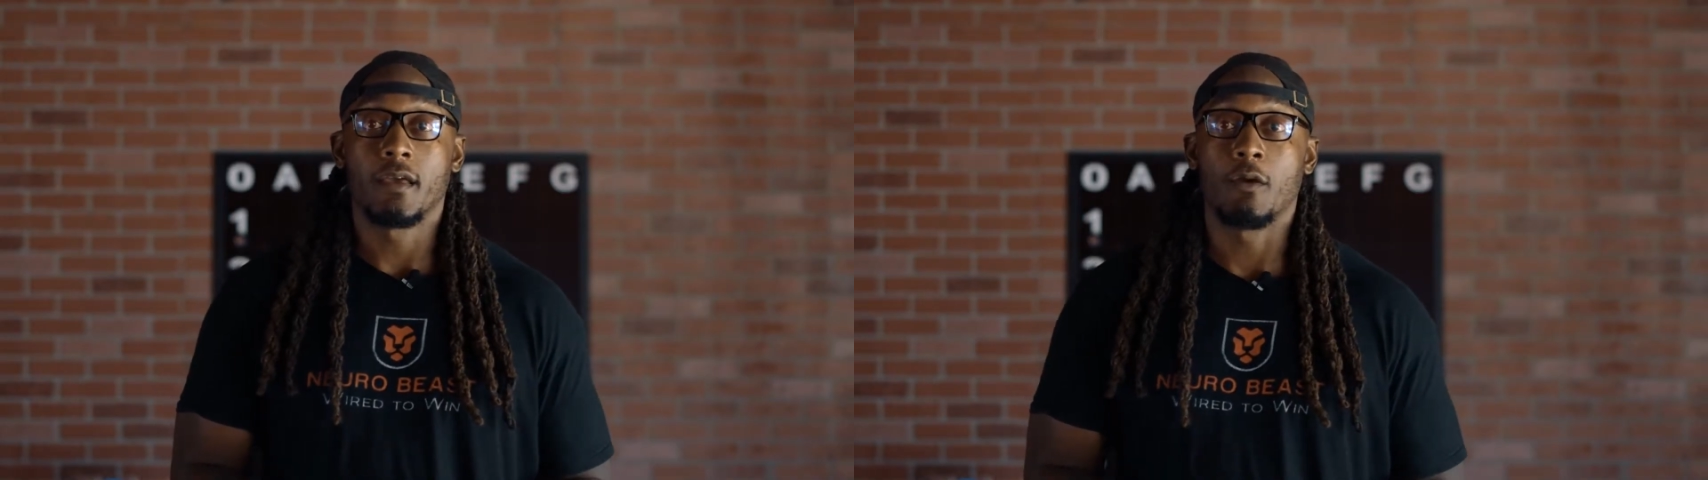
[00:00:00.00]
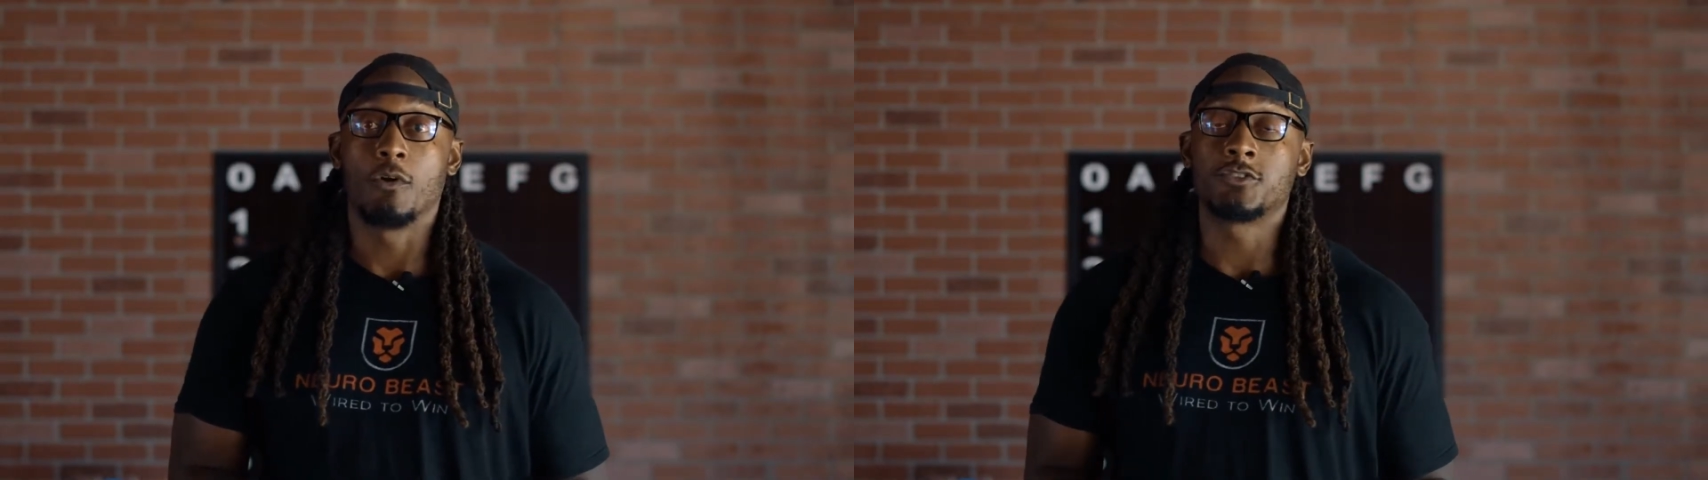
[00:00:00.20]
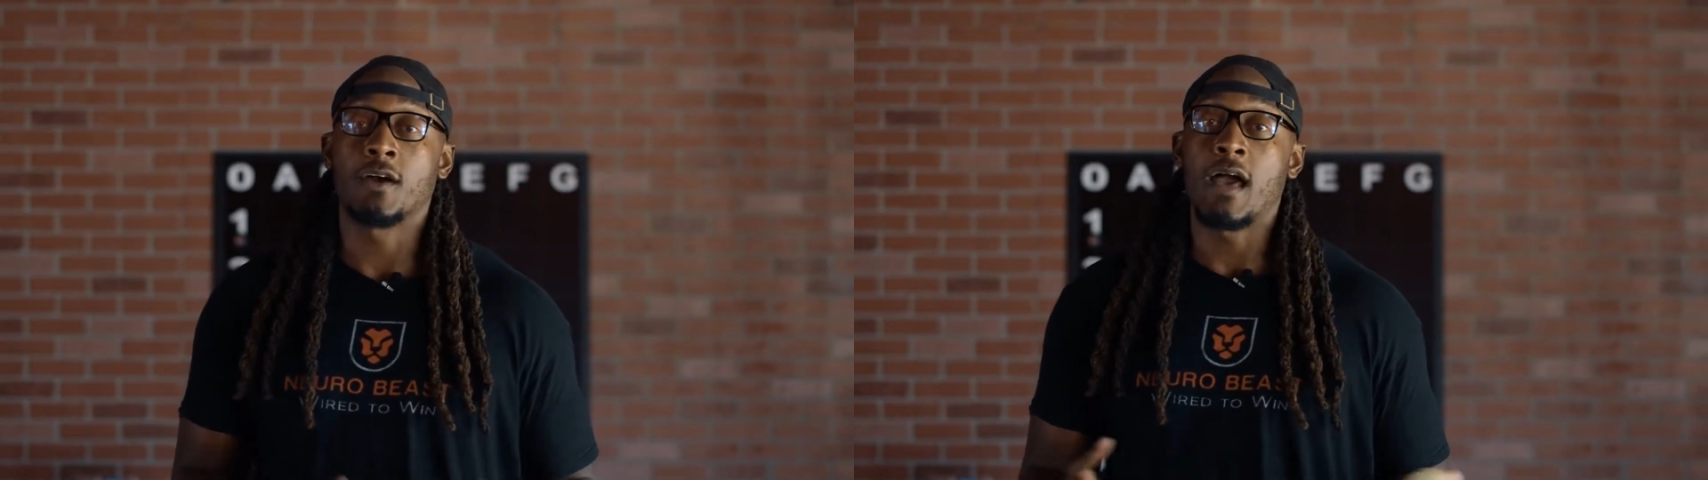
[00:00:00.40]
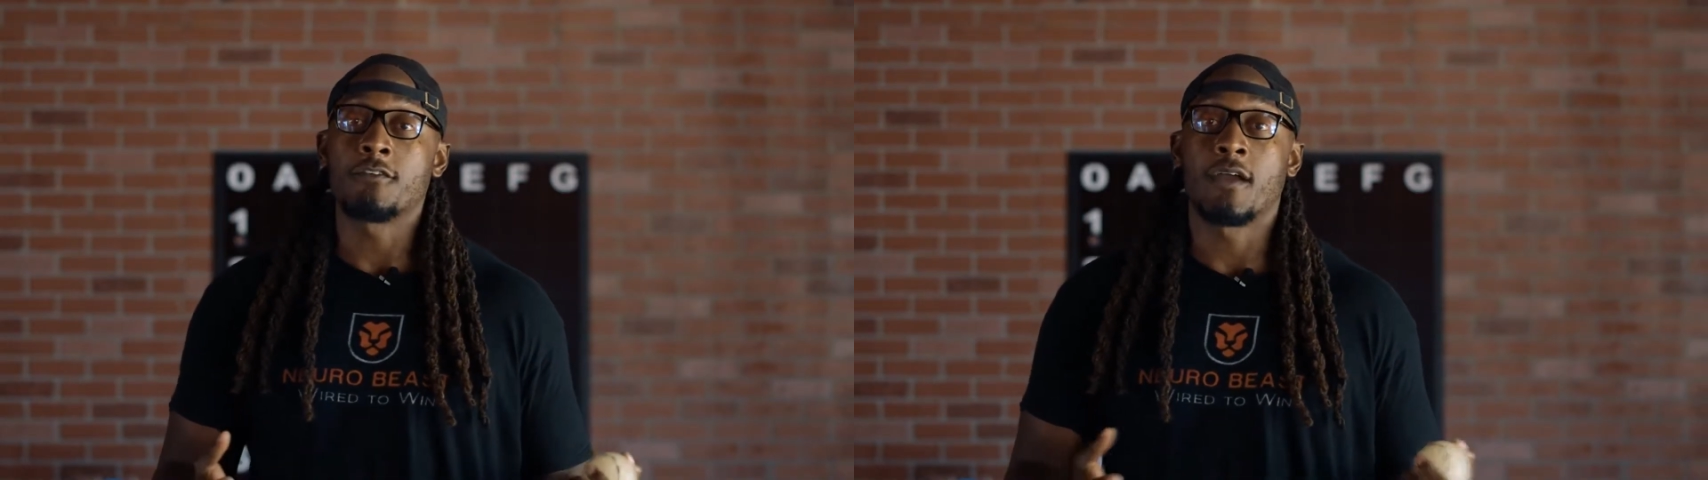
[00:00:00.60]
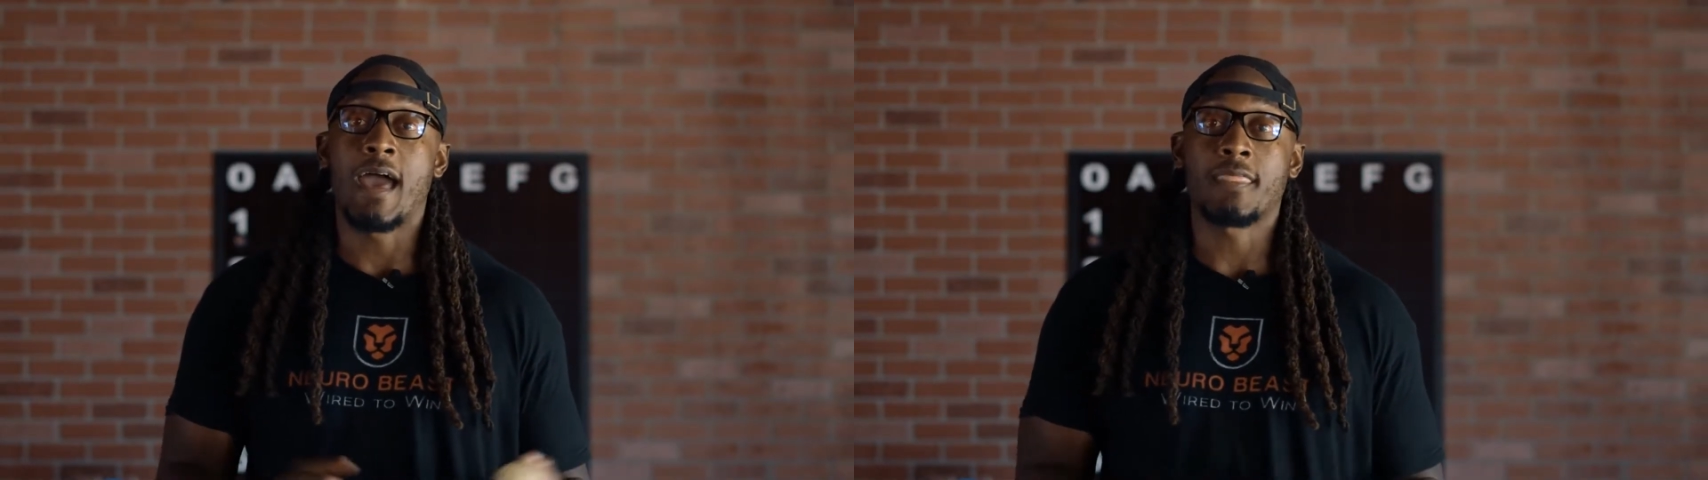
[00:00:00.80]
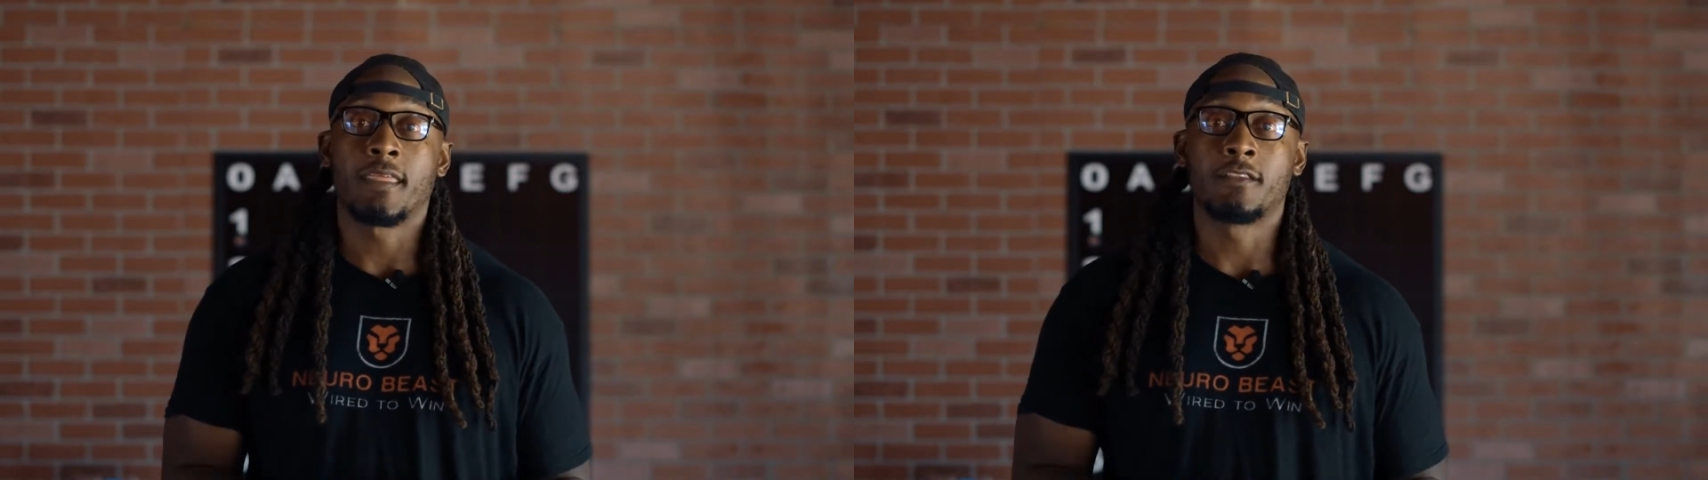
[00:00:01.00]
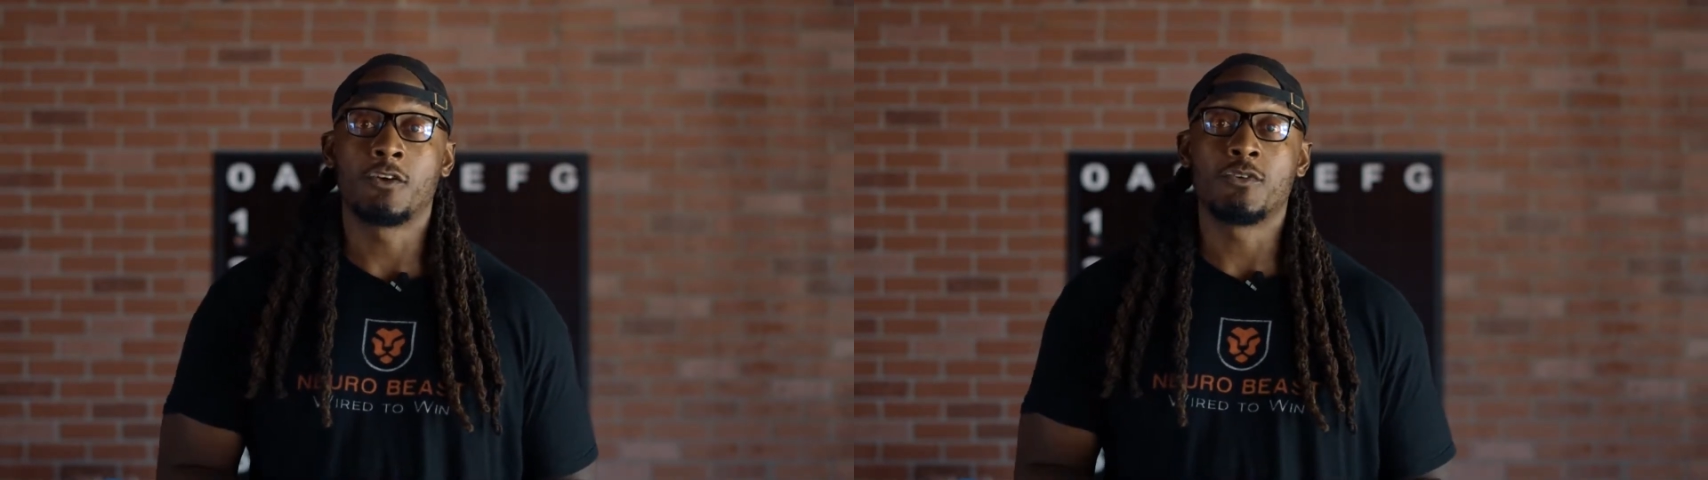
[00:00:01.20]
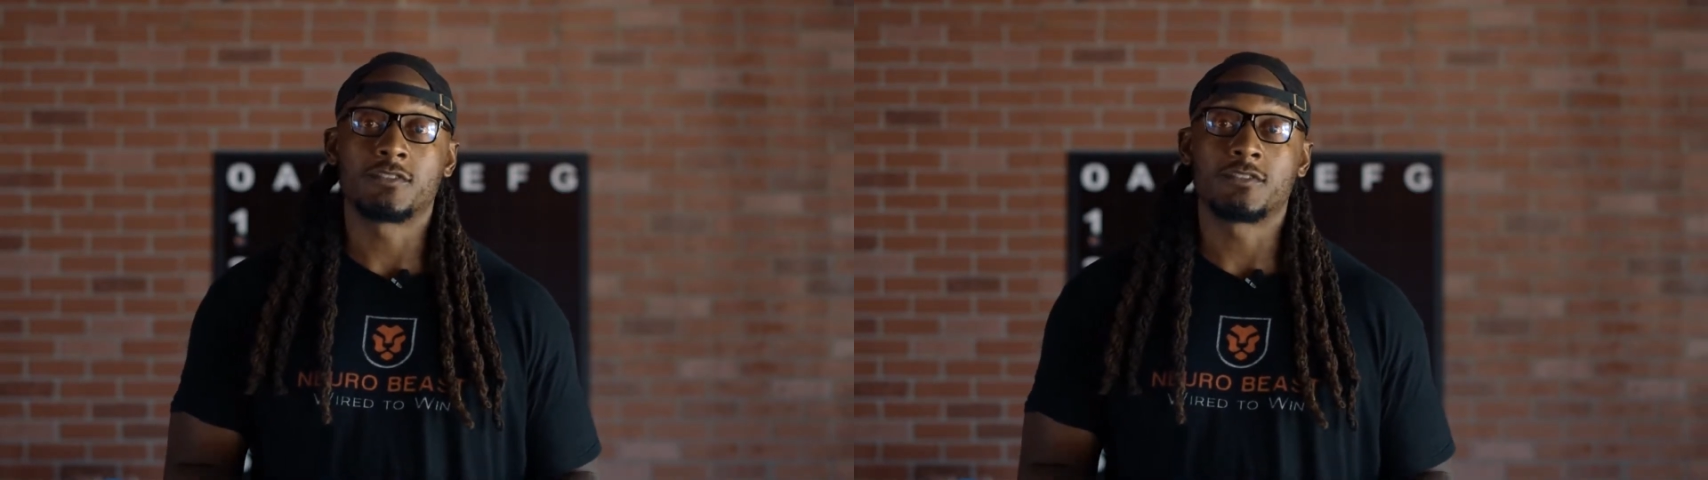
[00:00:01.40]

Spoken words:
And what you'll have your athlete do